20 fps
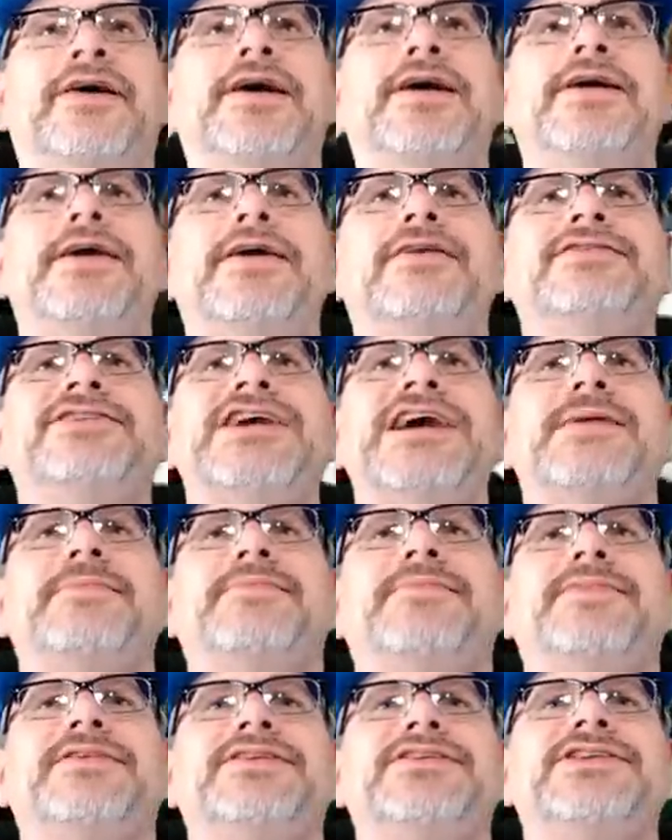Oh no,
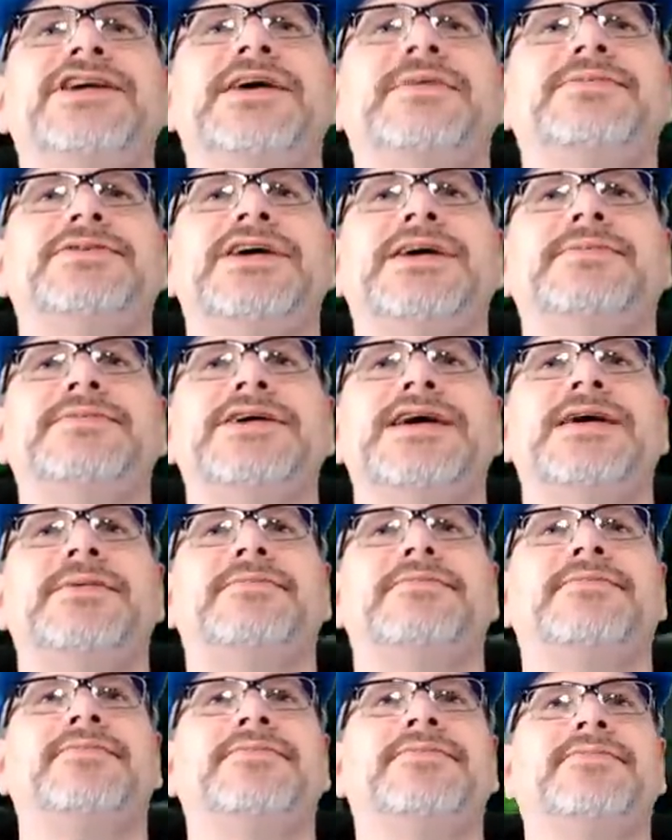jump! Jump, jump,
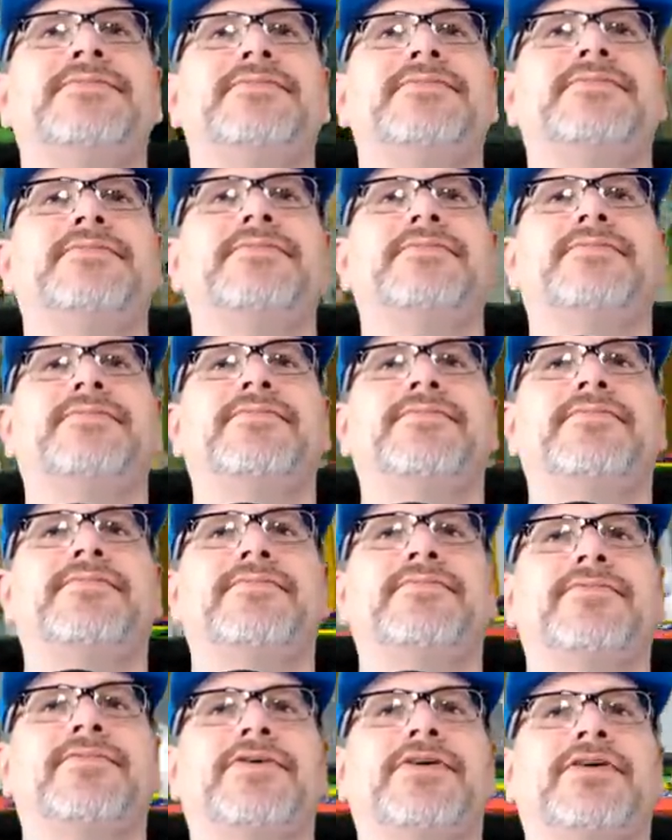jump!
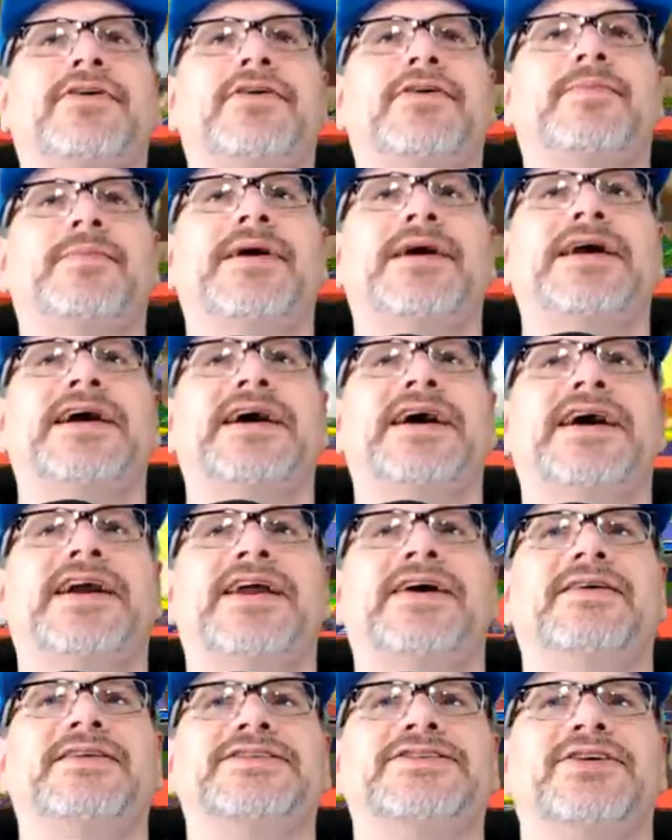Oh my
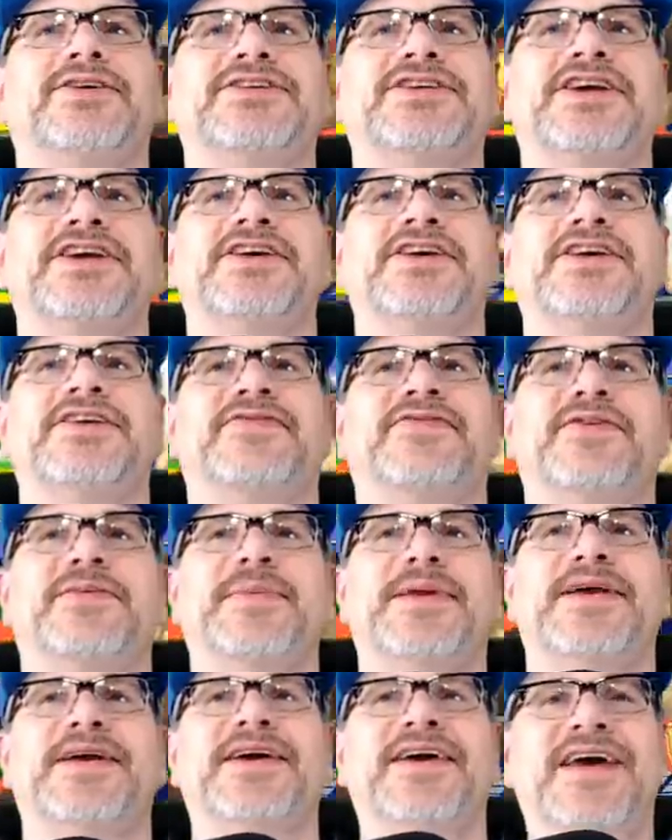god, I was so scared there for a
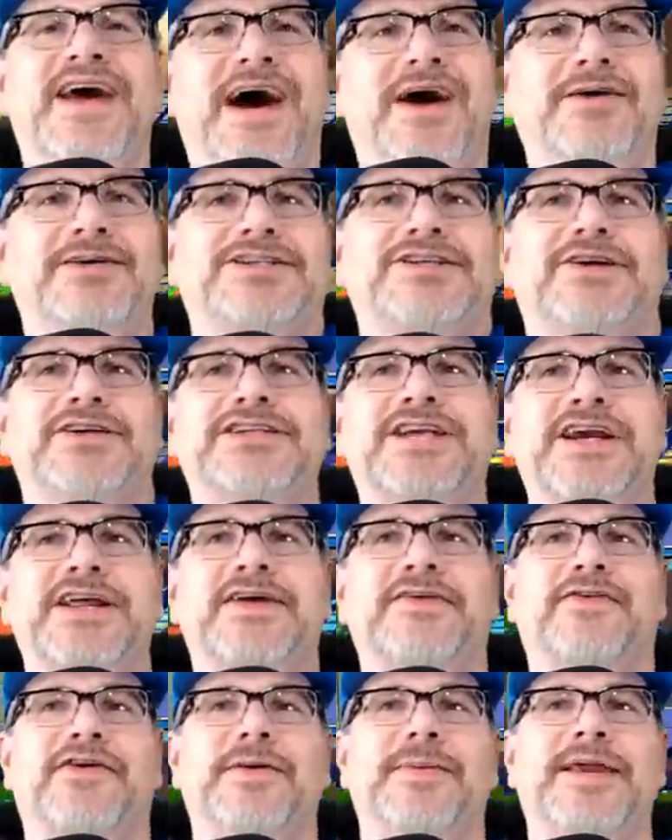minute. I was so scared
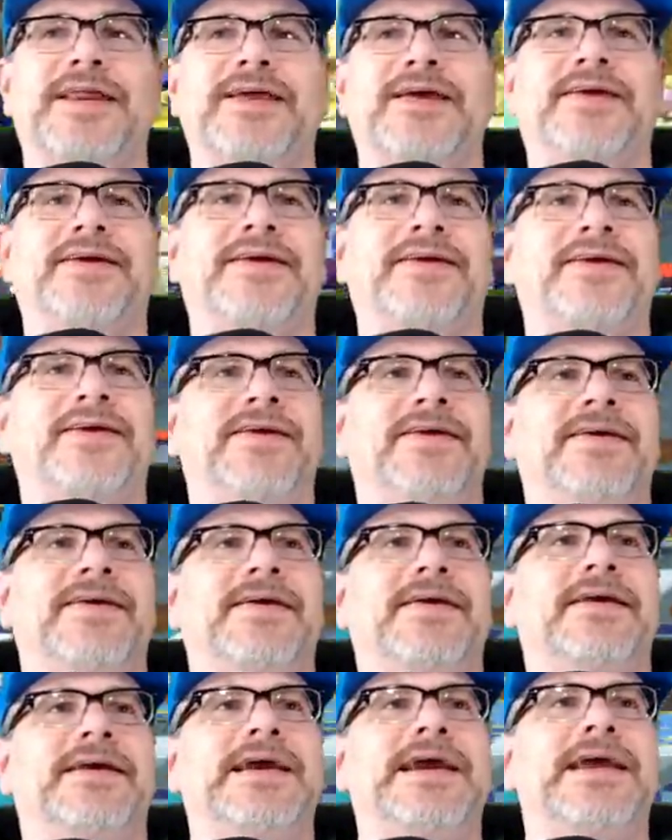there for a minute.
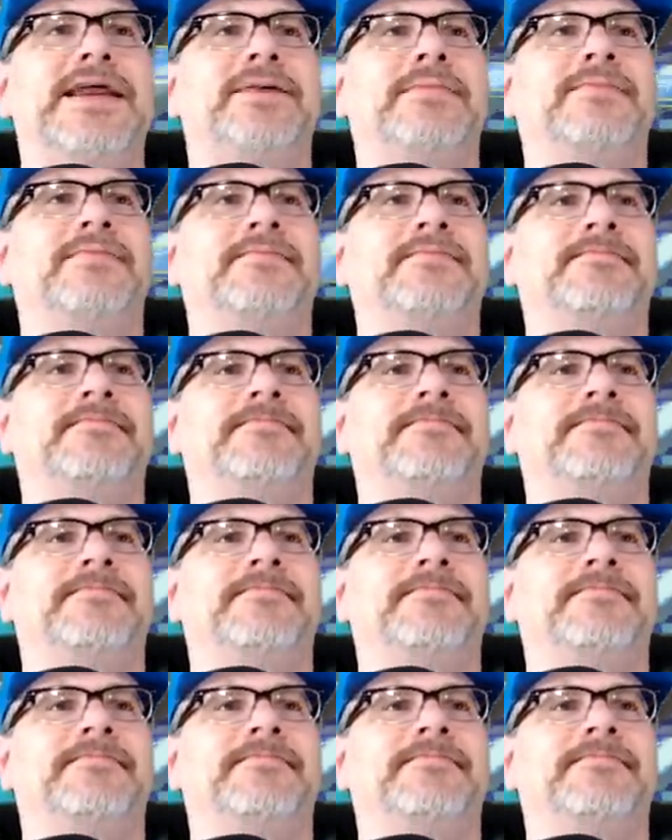Get him!